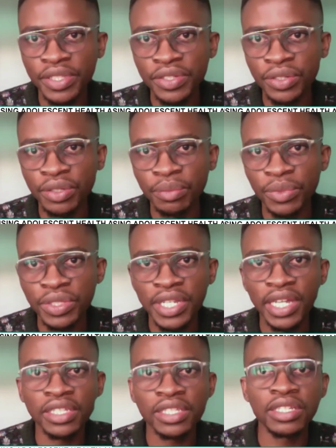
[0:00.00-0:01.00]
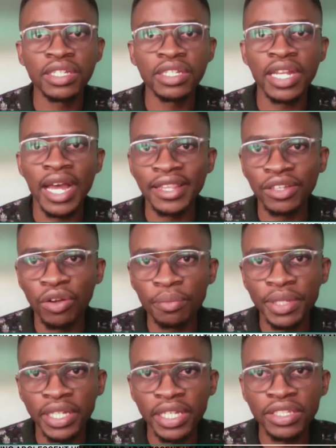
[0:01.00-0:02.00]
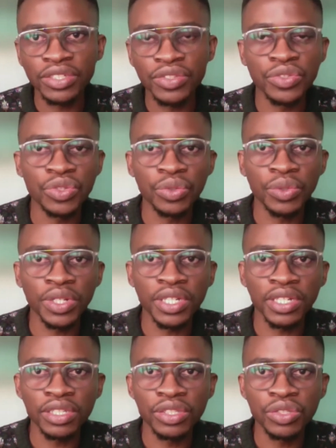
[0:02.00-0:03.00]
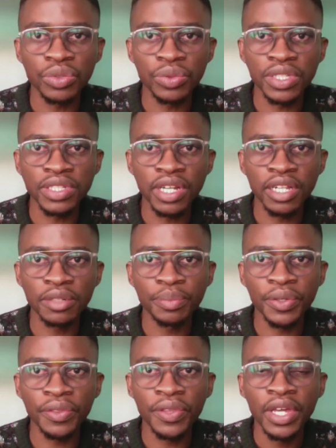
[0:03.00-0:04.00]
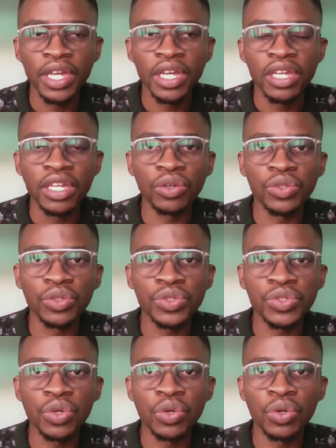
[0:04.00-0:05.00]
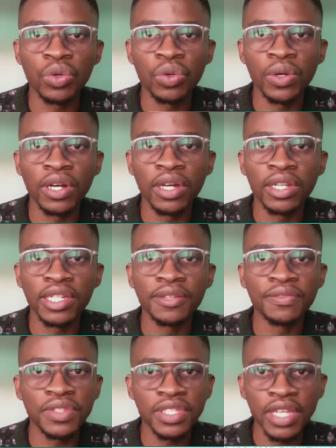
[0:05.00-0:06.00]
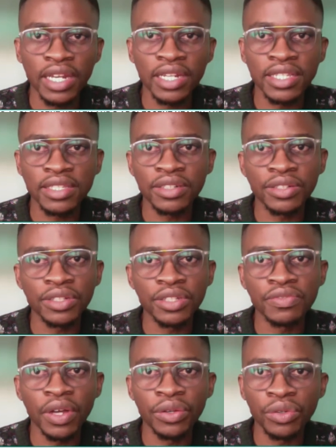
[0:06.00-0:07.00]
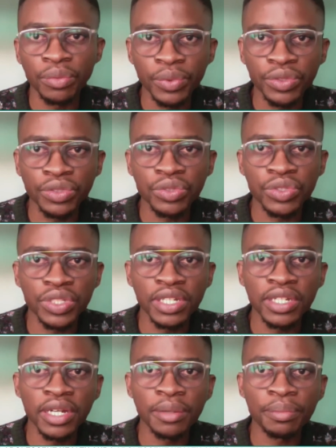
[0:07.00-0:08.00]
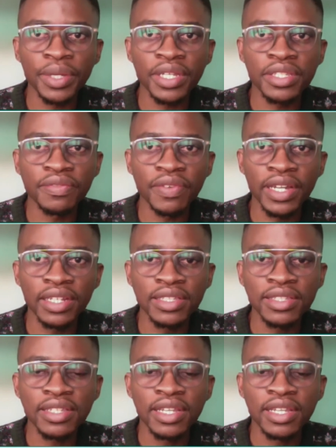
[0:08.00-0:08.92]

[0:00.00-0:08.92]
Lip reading: mortality and other complications during childbirth. It also leaves adolescent girls vulnerable to gender-based violence.